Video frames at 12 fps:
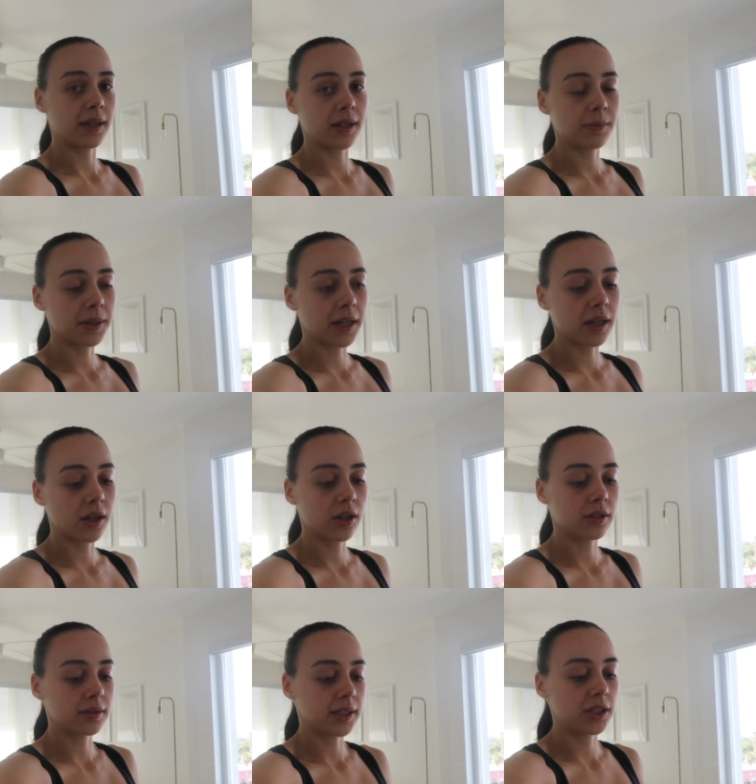ended up getting
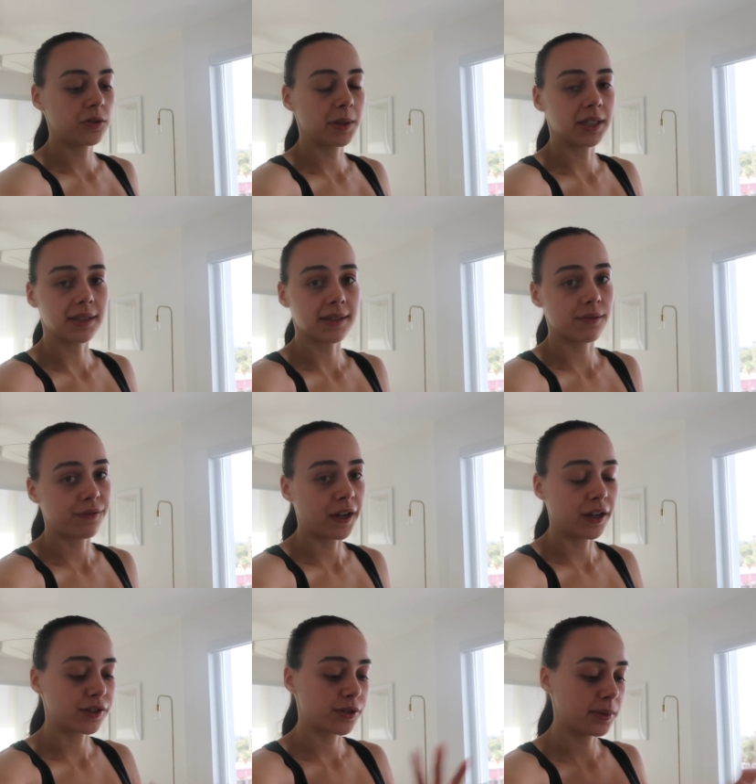her a leash, but it doesn't
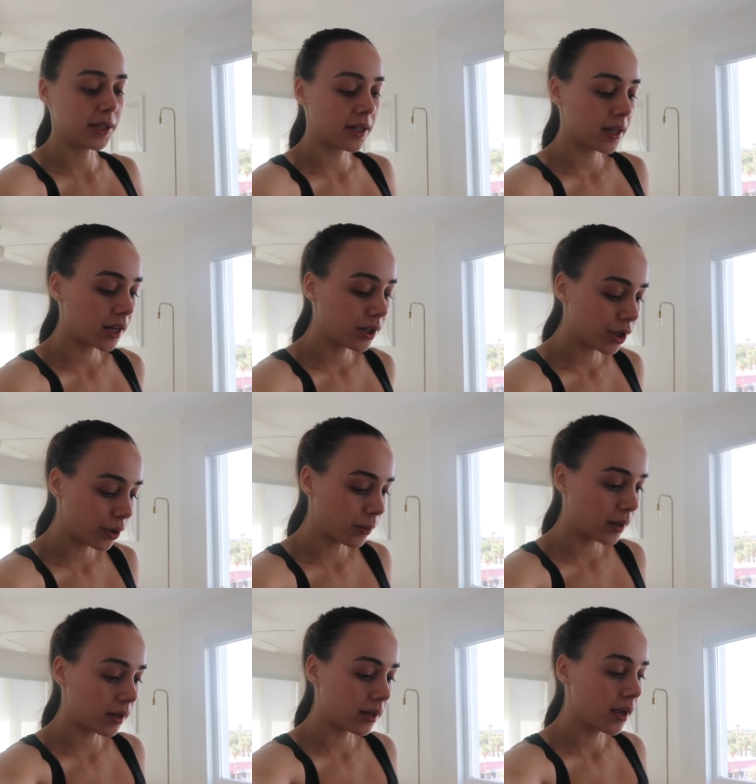fit her, so we need to get a new
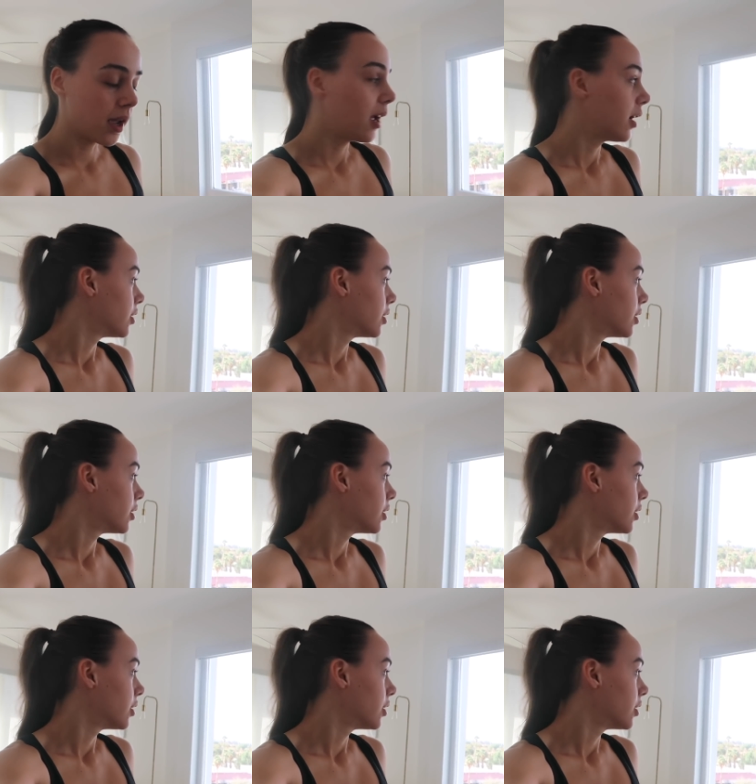one.